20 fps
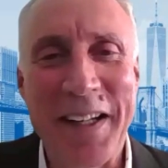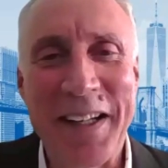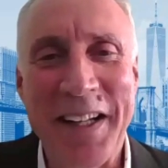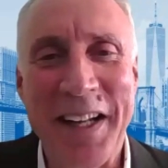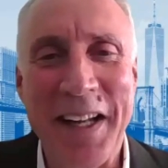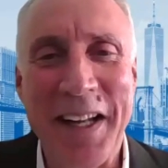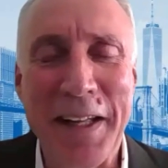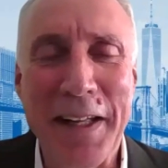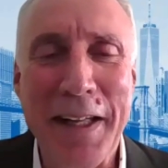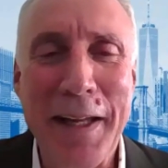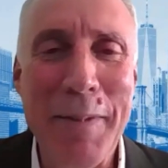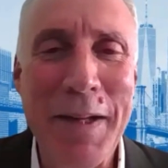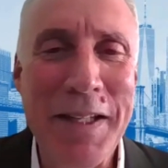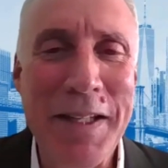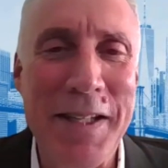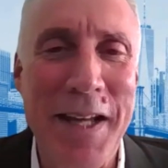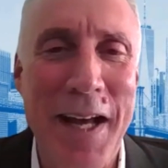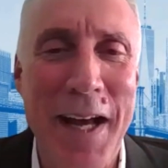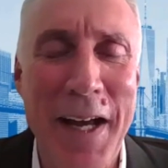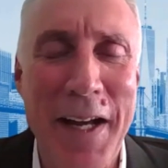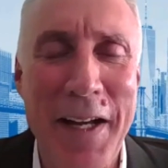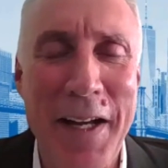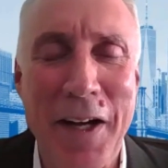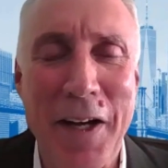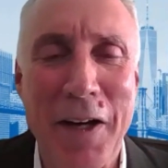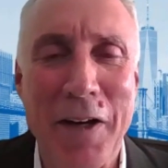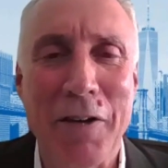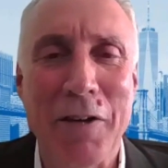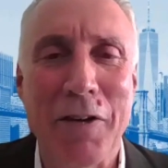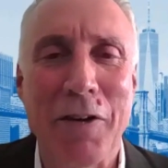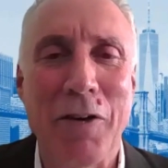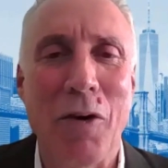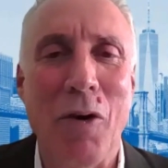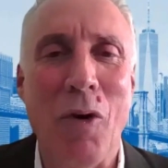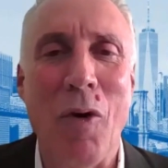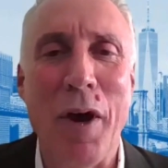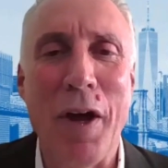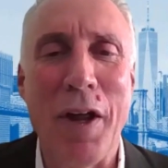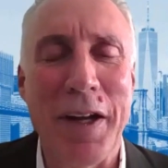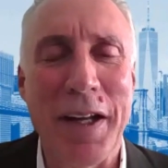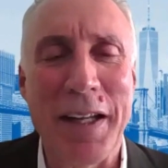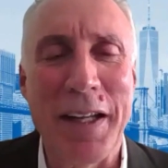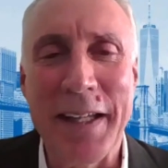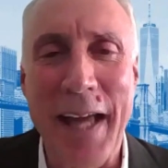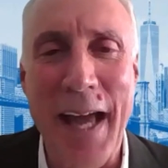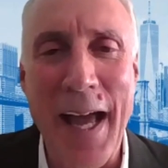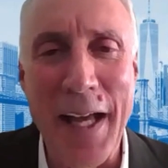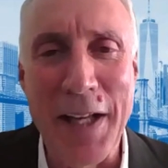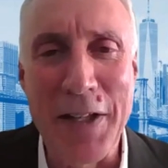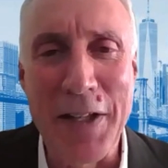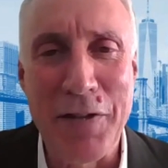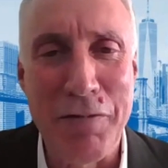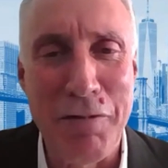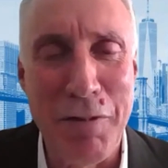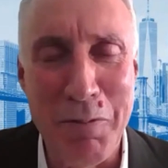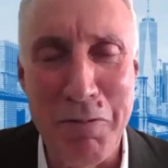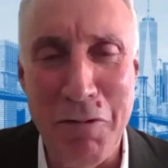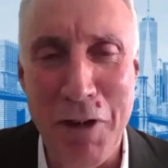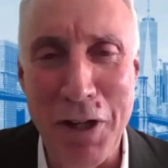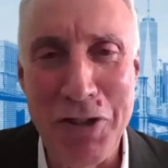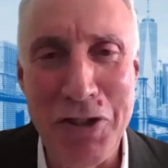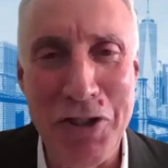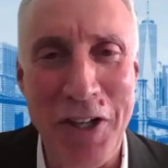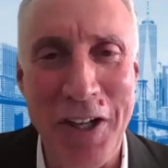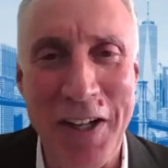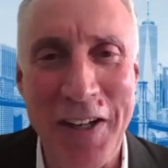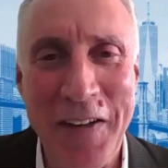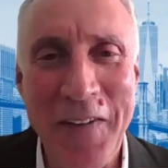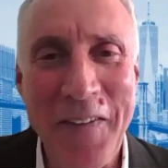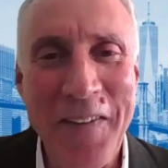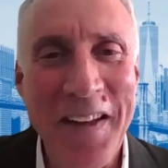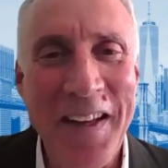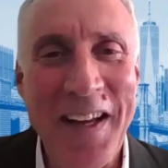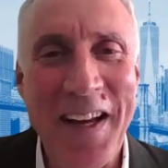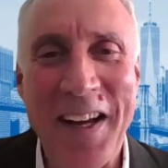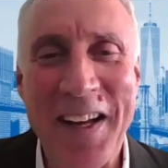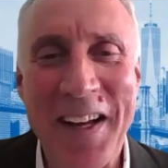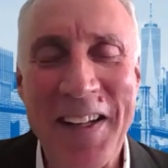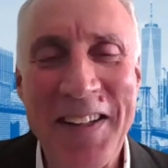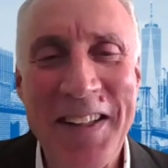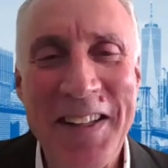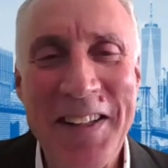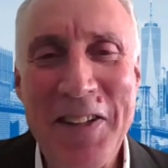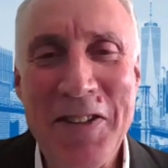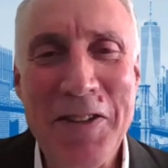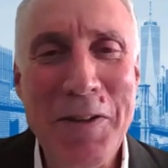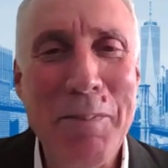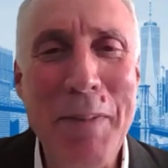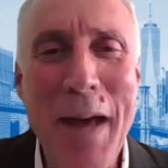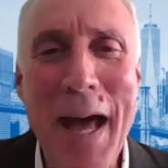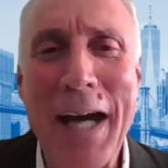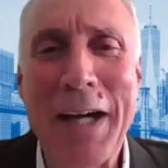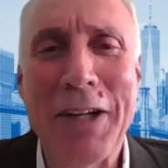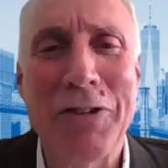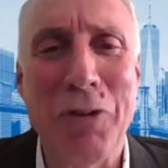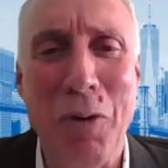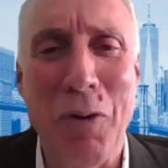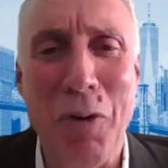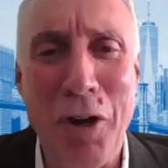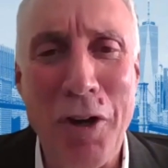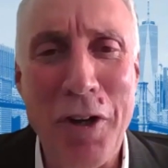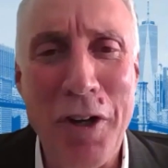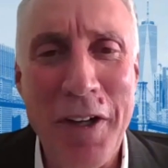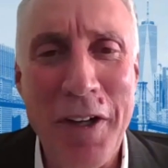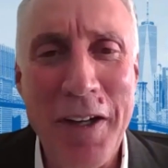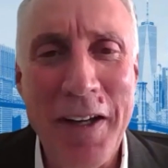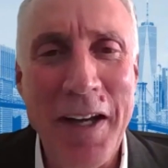limits on oil and gas from Russia, there's a back door.